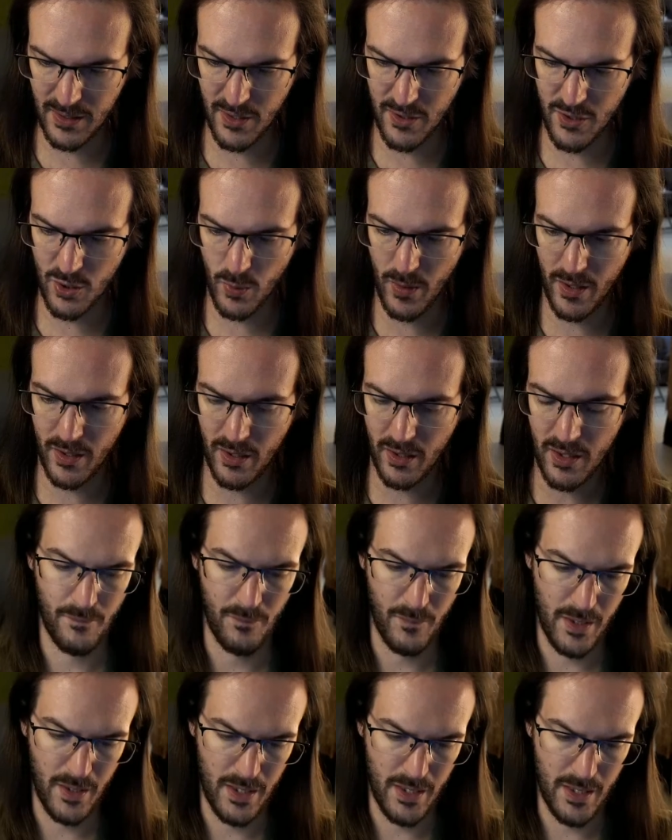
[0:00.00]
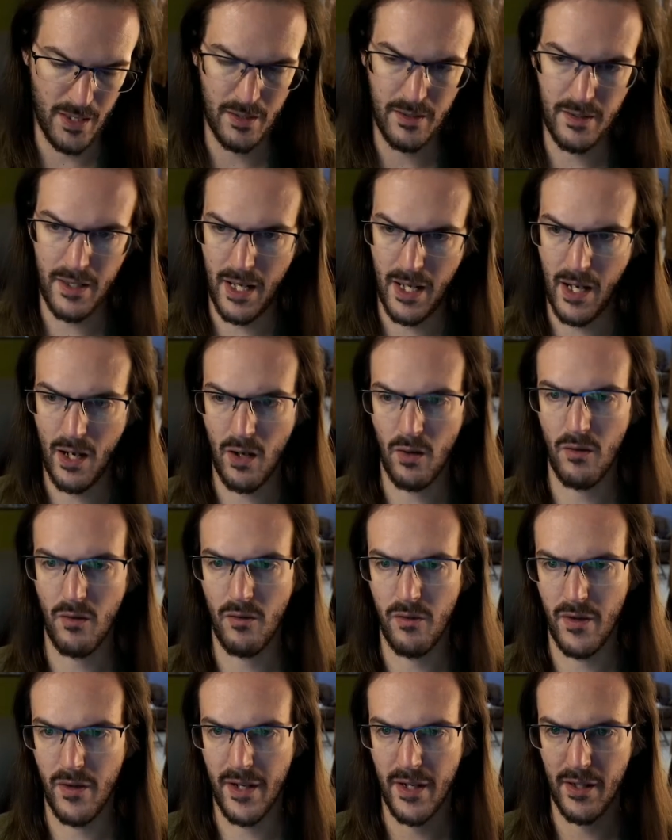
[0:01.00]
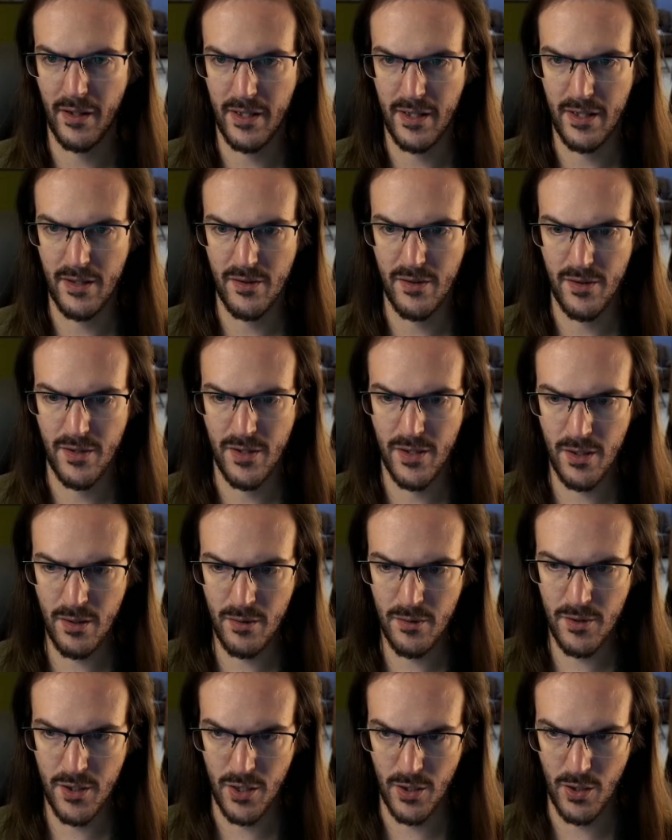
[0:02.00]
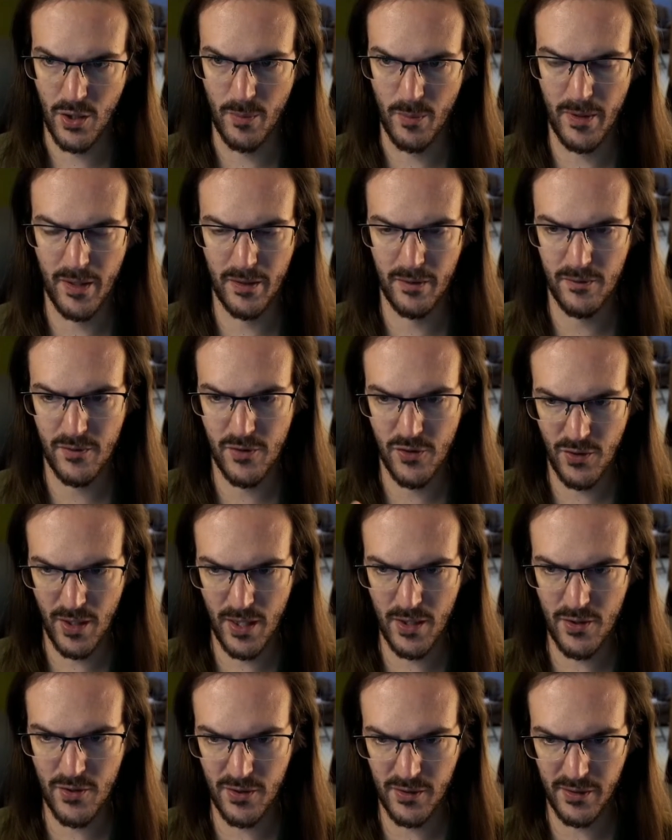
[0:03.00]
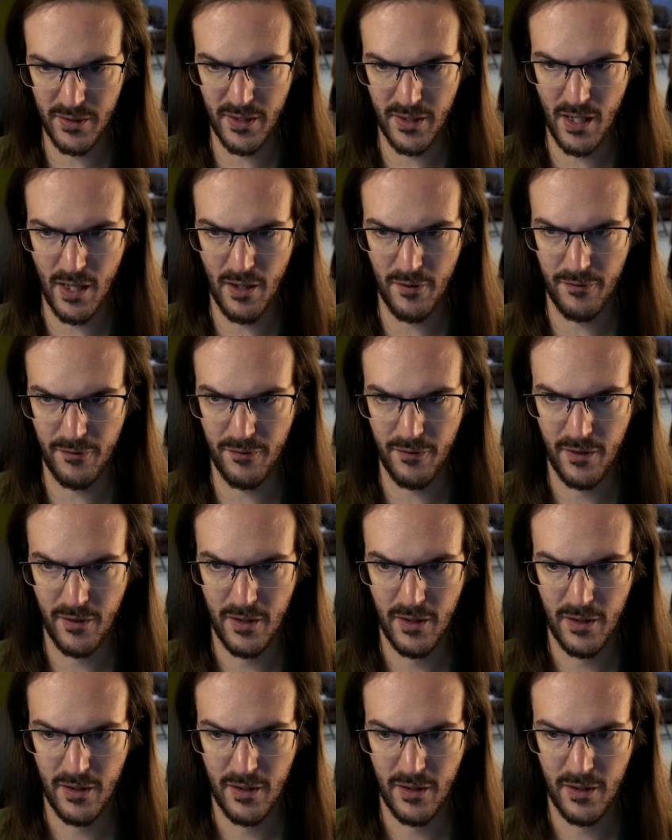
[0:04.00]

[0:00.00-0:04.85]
There's Twitter and now there is YouTube. And strangely enough,